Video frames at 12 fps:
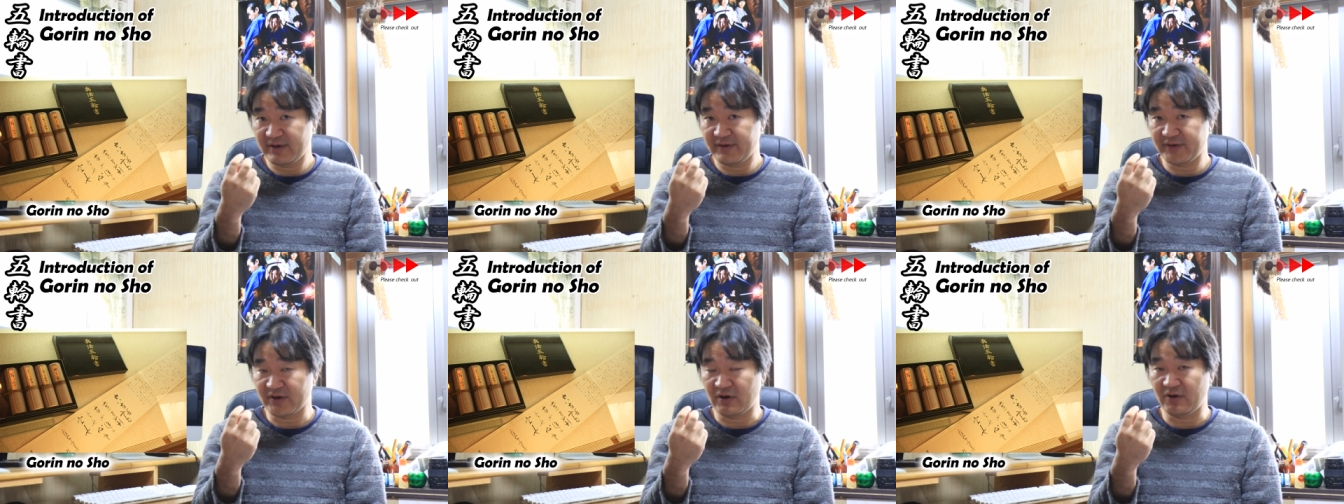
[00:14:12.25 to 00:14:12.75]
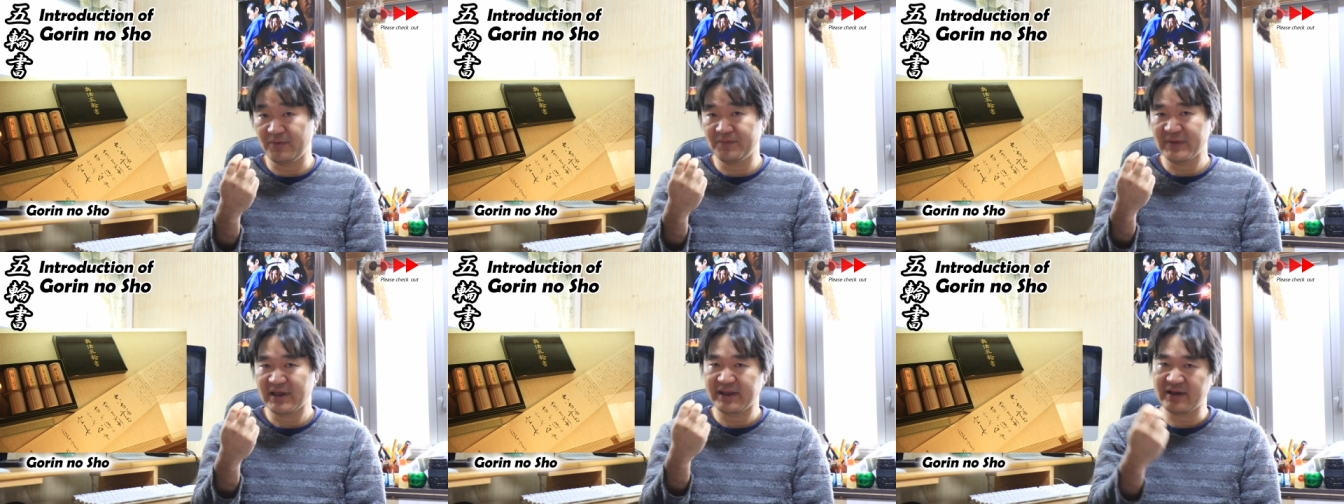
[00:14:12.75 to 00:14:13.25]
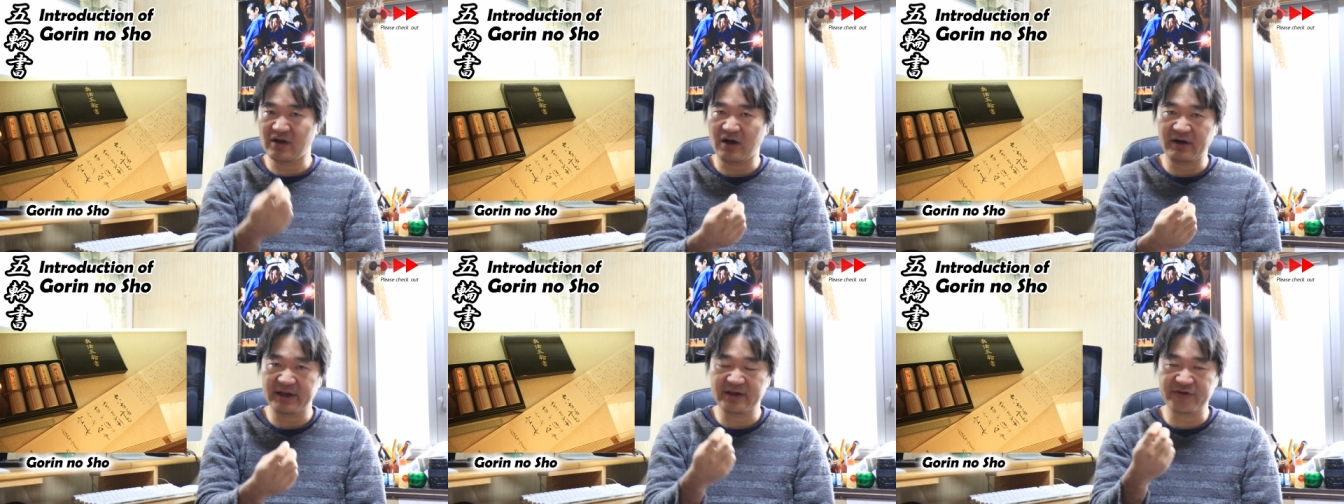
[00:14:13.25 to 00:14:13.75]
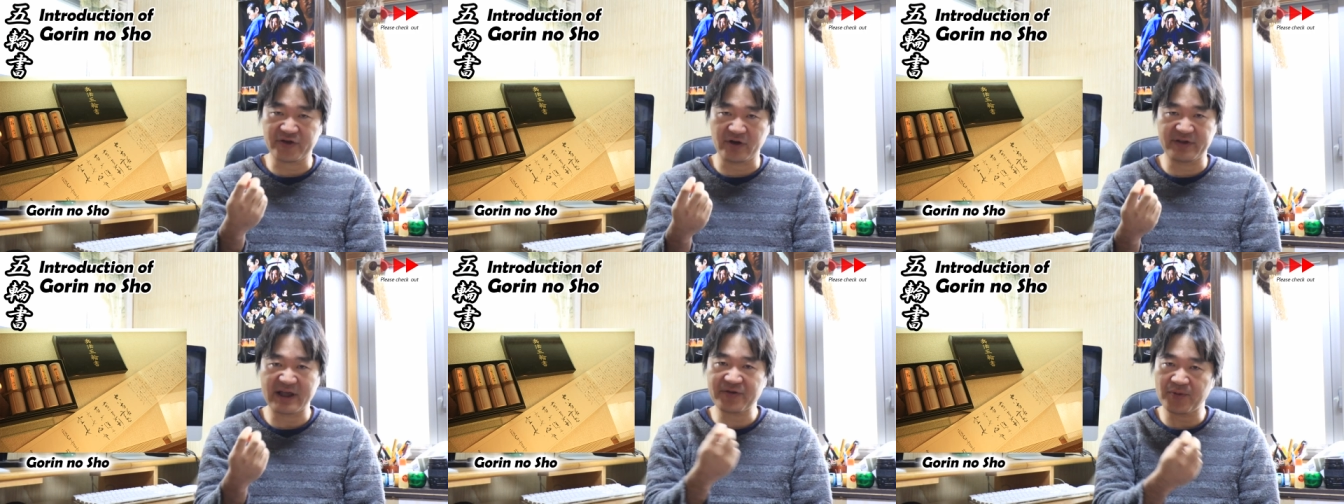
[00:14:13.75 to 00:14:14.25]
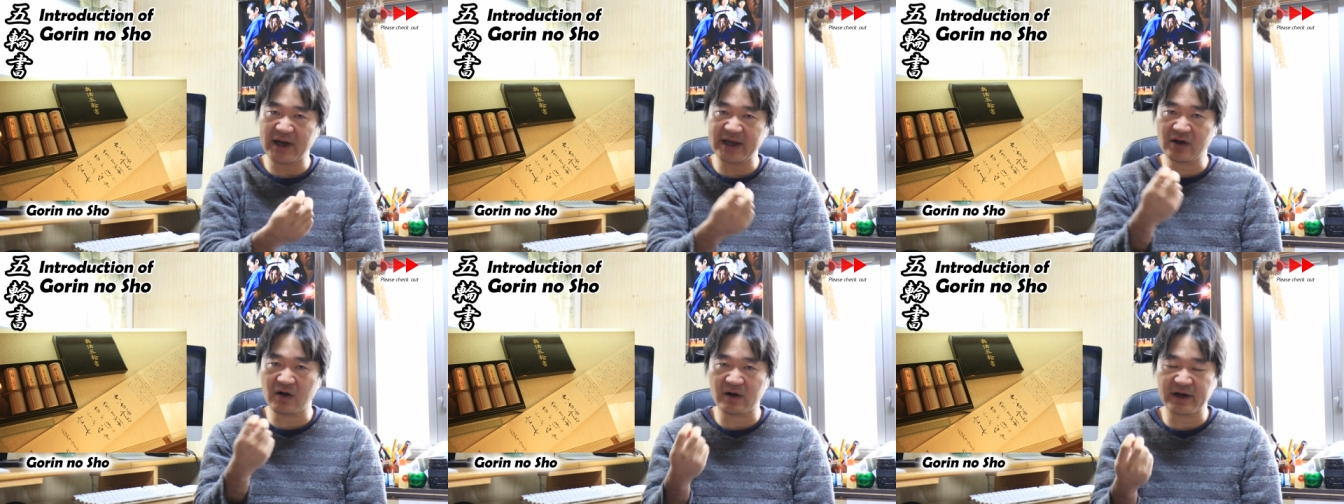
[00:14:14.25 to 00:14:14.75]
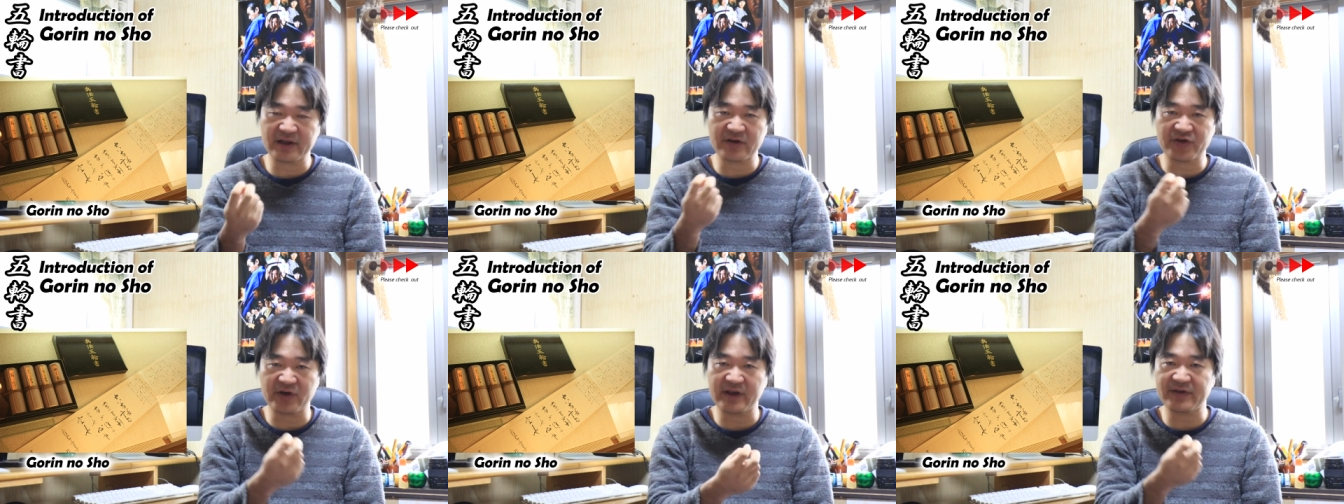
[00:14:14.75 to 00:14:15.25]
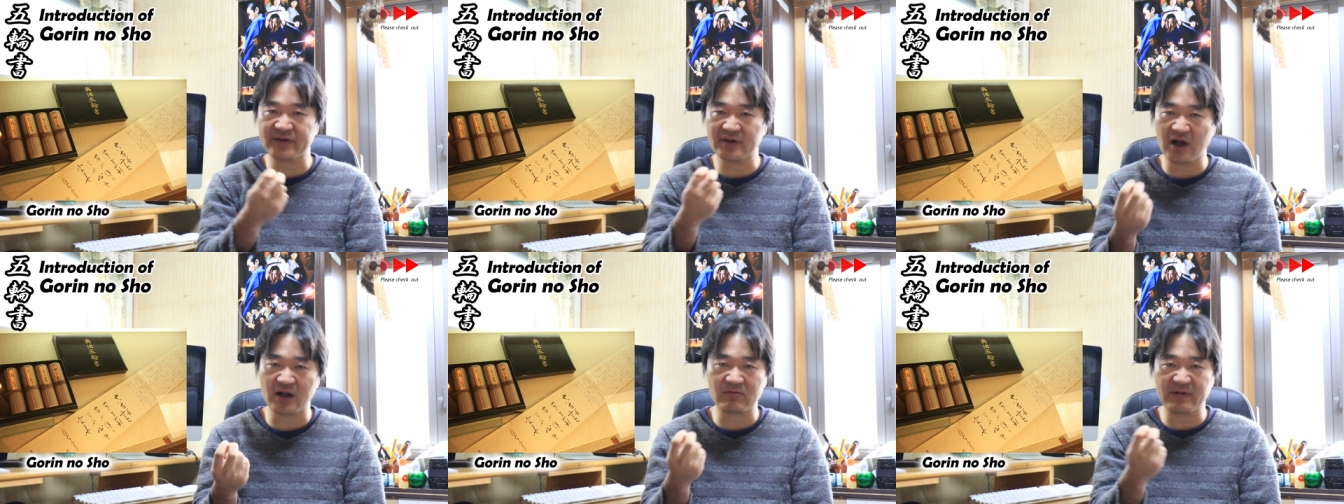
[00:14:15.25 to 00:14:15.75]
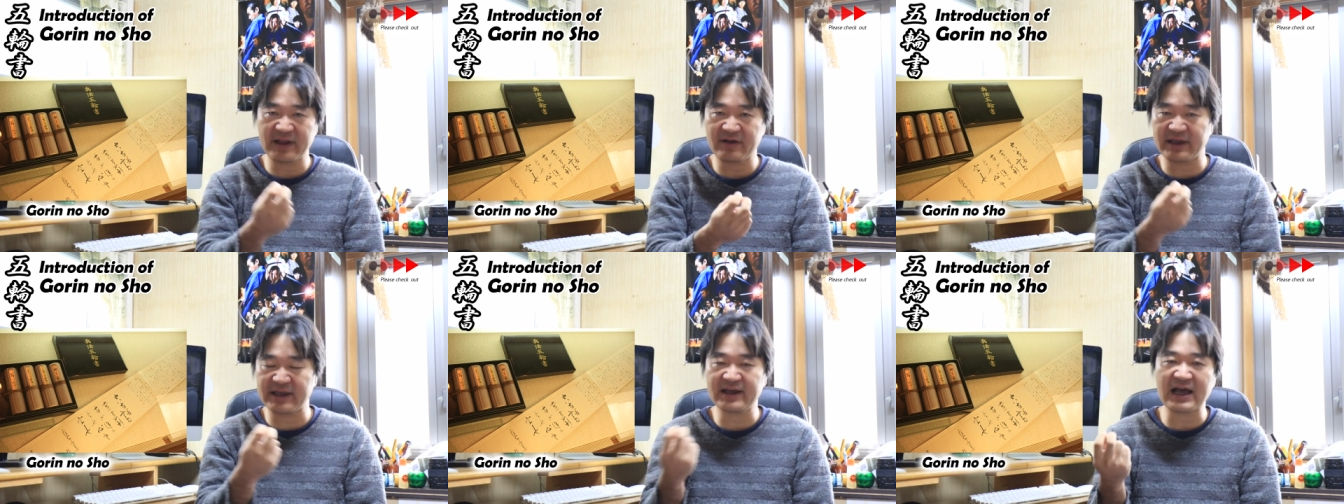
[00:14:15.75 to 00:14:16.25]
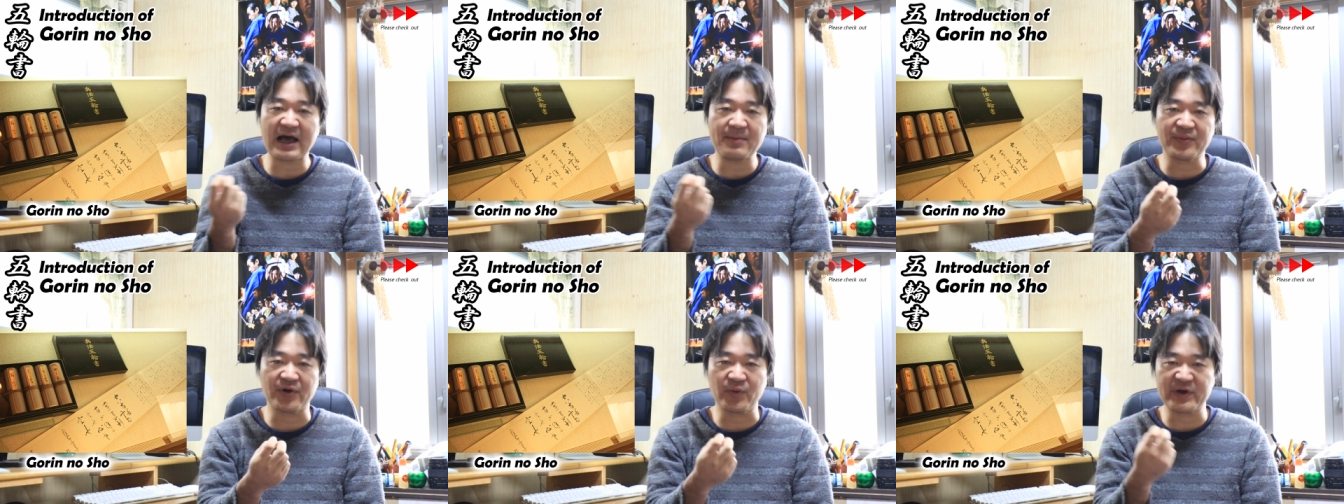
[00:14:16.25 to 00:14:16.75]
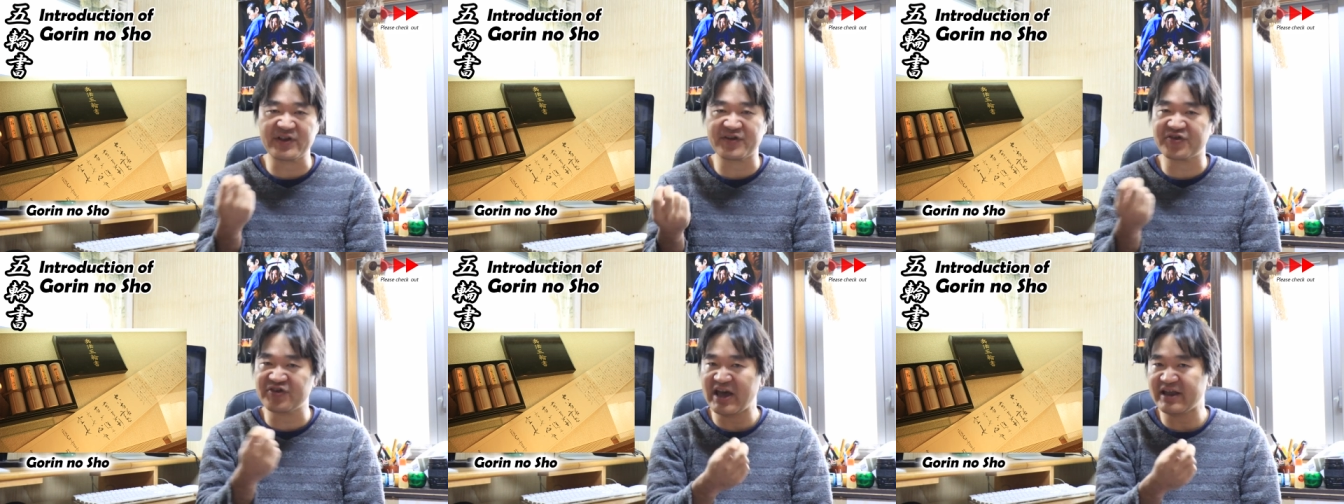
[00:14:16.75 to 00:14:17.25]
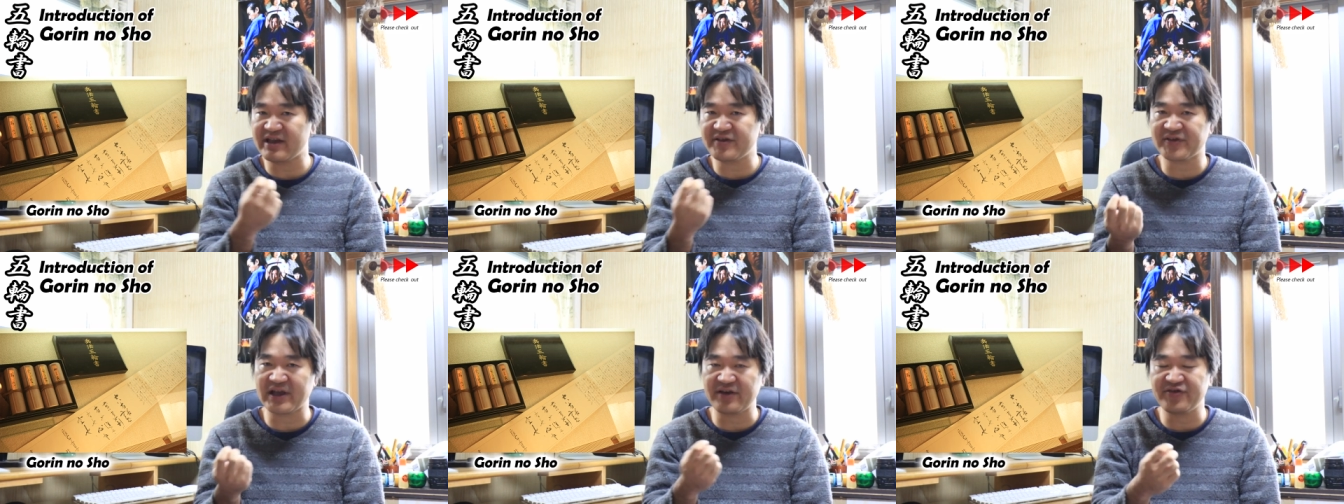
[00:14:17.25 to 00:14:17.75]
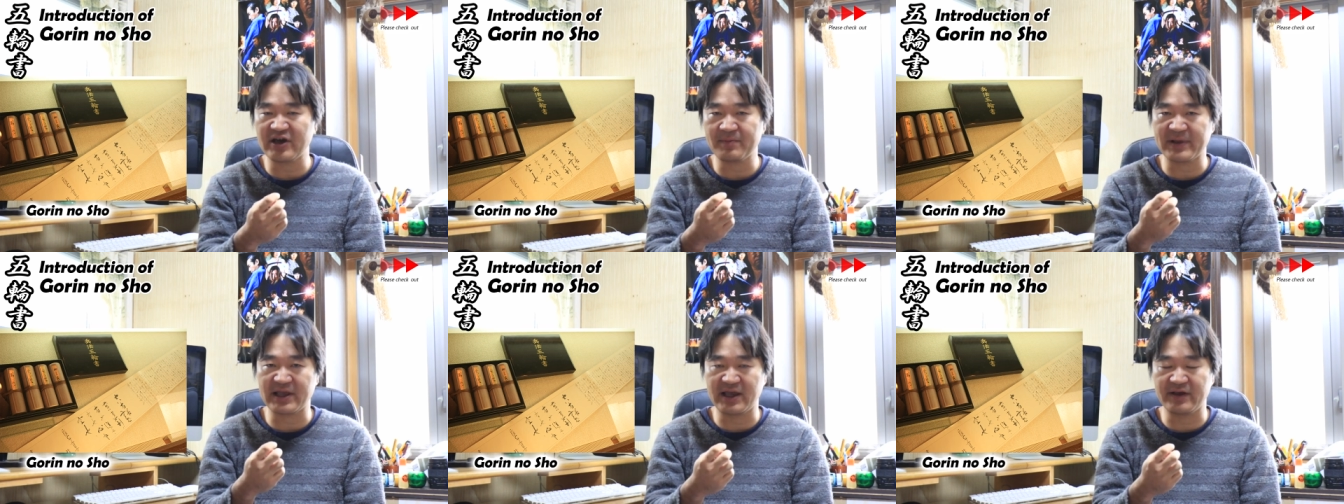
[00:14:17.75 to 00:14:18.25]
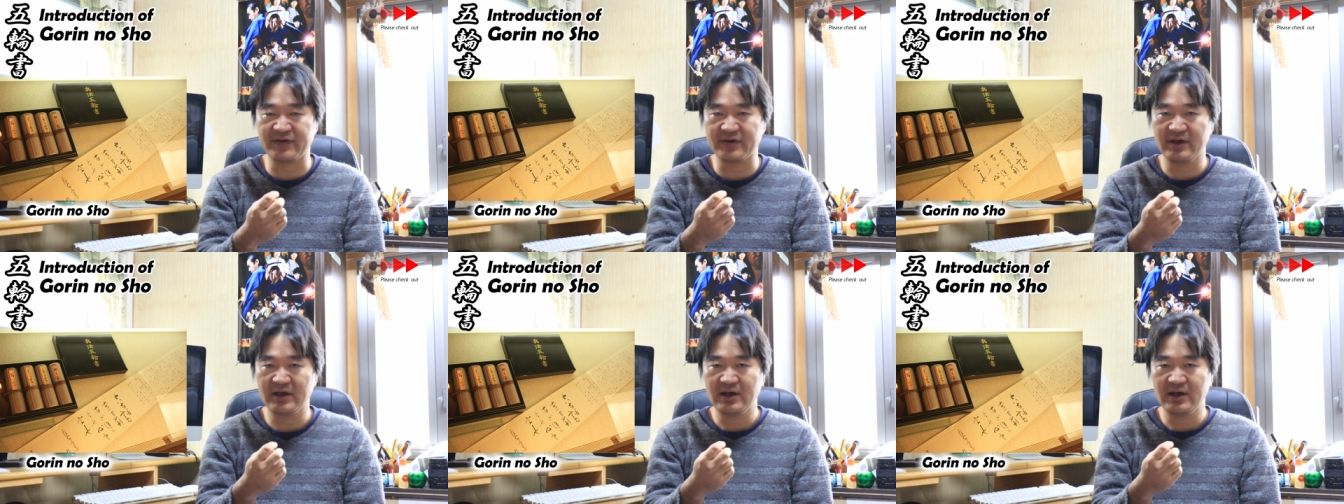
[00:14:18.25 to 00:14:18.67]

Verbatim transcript: so the Gorin Sho, that's why Gorin Sho is not written in Kanbun, which is Chinese style Japanese,